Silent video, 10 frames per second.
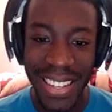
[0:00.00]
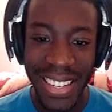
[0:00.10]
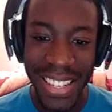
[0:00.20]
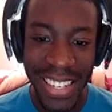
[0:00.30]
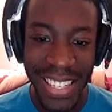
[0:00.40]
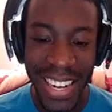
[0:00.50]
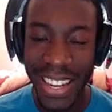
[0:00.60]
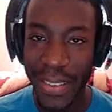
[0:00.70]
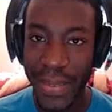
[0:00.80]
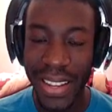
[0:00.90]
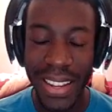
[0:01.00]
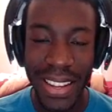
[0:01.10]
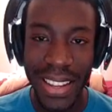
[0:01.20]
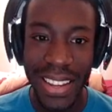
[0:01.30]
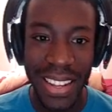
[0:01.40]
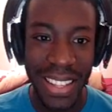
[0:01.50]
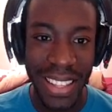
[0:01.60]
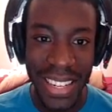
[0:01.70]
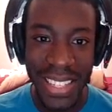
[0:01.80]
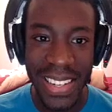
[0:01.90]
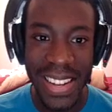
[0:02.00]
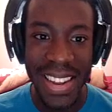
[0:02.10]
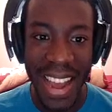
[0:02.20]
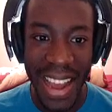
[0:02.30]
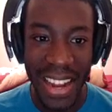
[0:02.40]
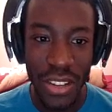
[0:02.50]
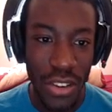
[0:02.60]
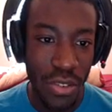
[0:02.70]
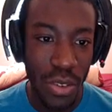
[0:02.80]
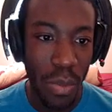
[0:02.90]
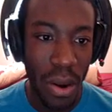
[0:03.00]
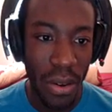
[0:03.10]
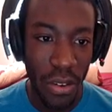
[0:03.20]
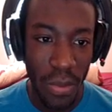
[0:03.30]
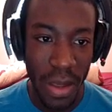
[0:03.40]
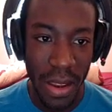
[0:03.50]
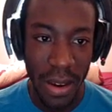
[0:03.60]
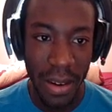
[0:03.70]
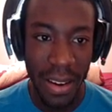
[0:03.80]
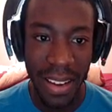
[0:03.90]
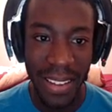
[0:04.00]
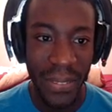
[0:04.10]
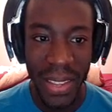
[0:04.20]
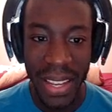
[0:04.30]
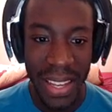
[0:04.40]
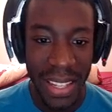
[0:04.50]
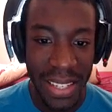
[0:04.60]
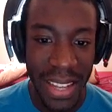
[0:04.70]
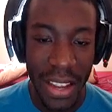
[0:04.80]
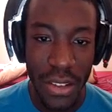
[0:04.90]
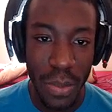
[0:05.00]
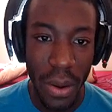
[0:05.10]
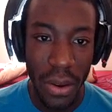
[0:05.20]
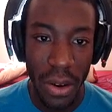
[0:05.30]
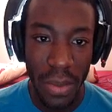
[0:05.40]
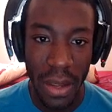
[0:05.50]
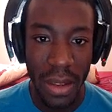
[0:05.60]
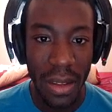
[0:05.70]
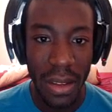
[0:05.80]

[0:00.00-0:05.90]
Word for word: Should have seen that coming. Let's not use Ball Kirby here. Let's not use Ball Kirby.